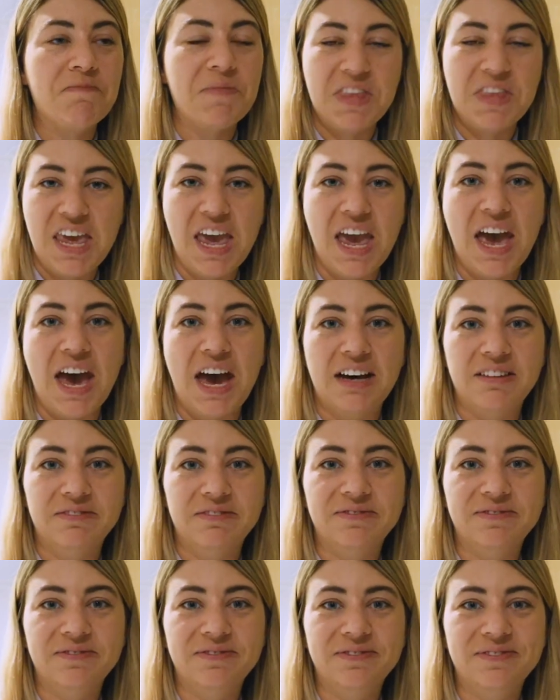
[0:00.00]
yeah,
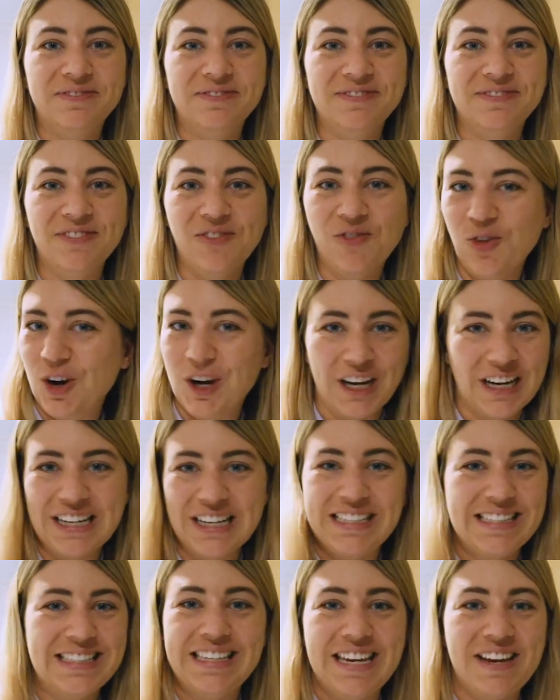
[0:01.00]
we're
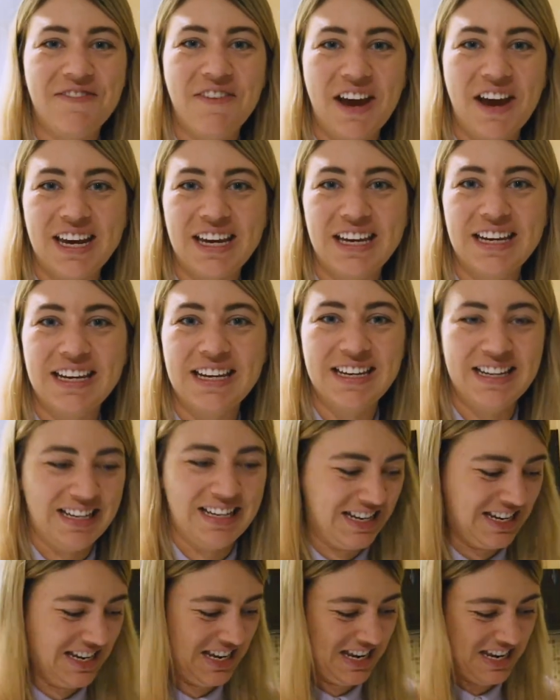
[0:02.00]
gonna see if I can
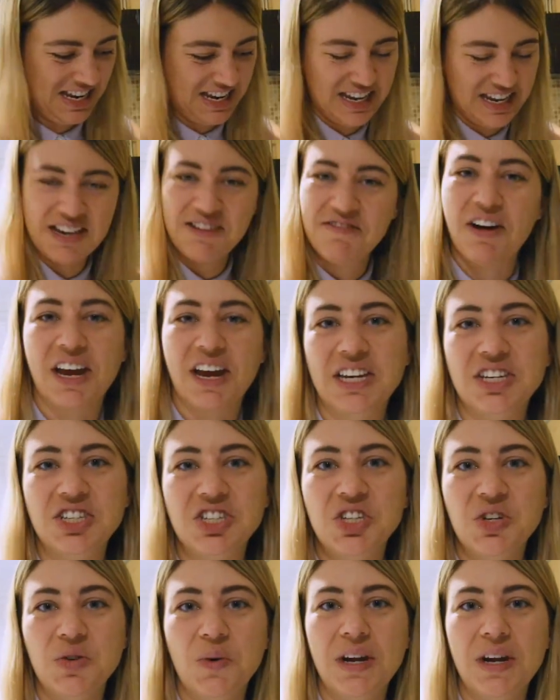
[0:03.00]

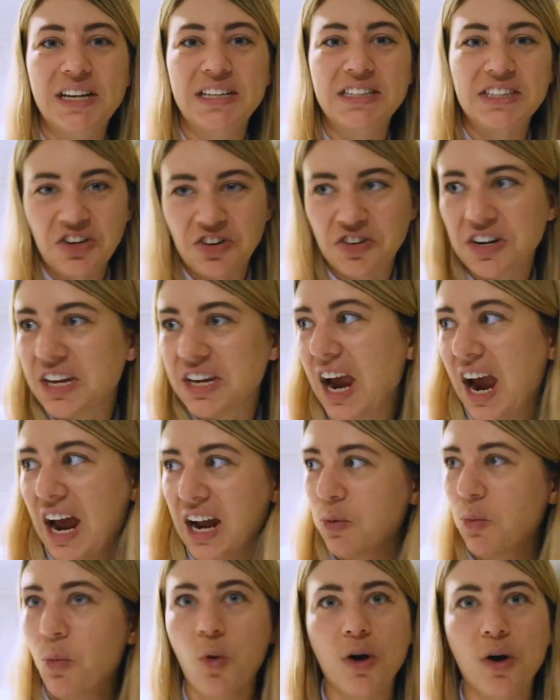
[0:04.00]
do it. It's already kind
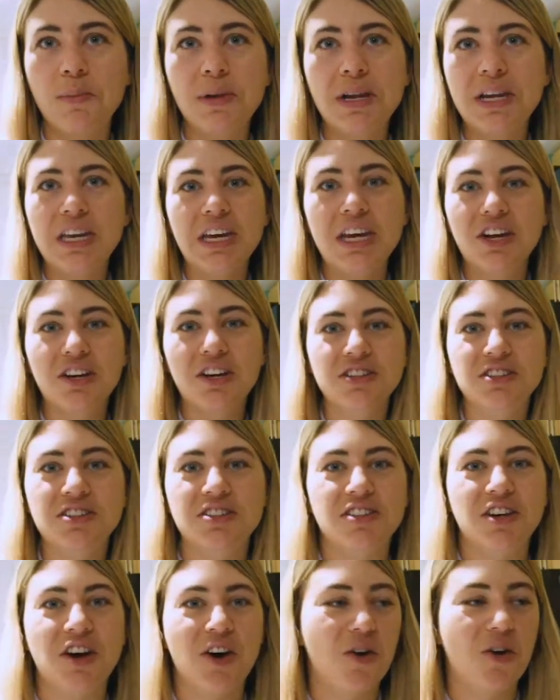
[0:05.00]
of warm in here,
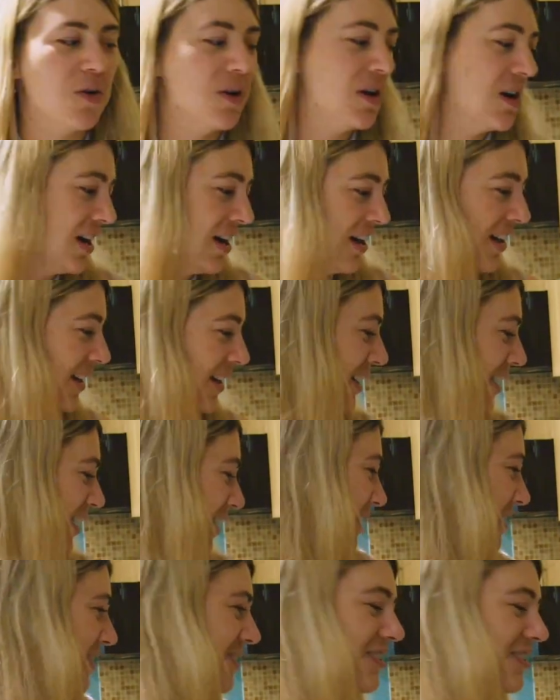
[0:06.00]
so
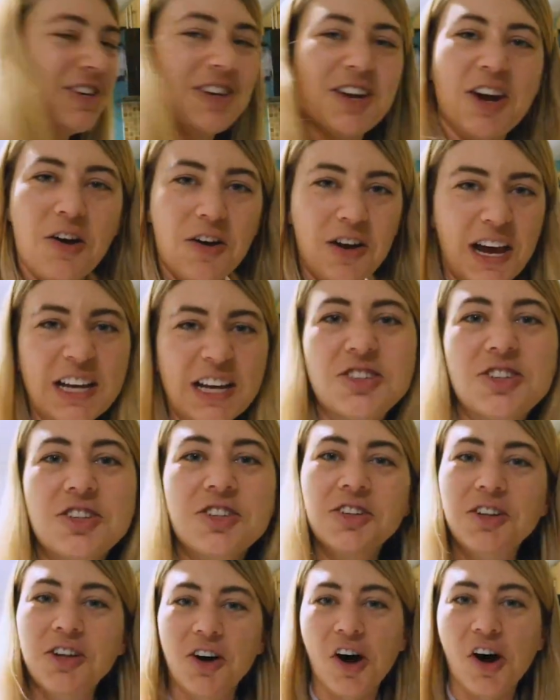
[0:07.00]
you know, an extra
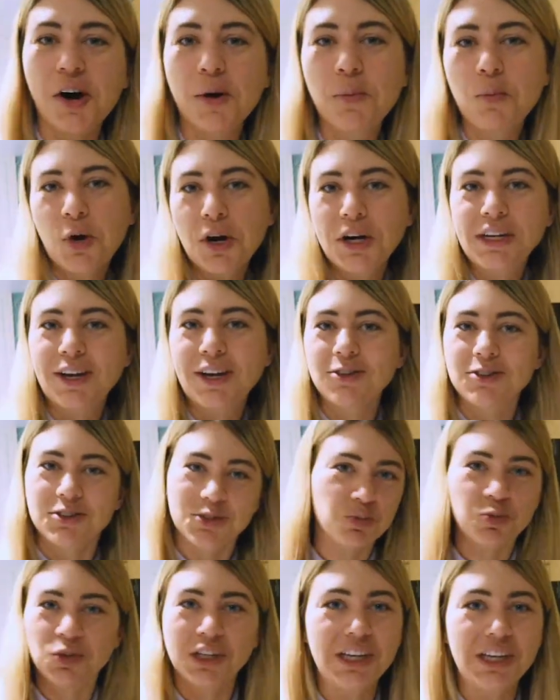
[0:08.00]
little arm
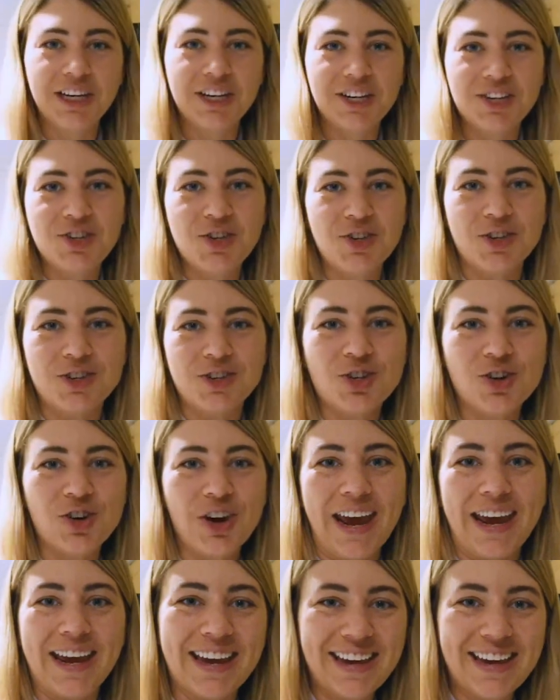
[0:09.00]
workout's really gonna do the
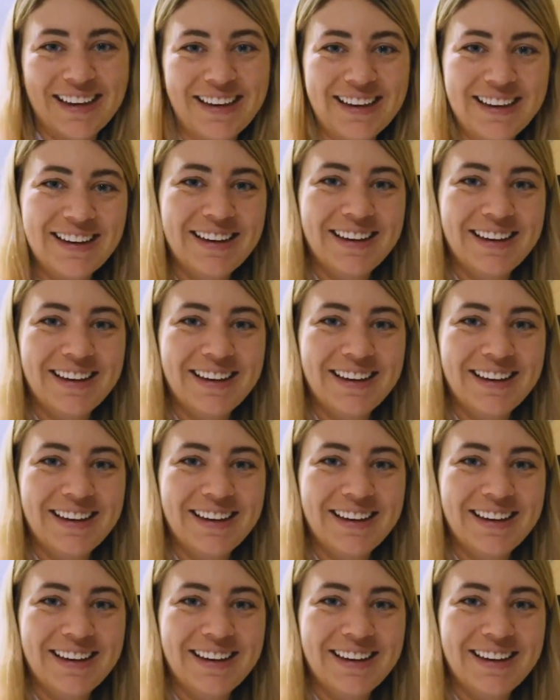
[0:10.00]
trick.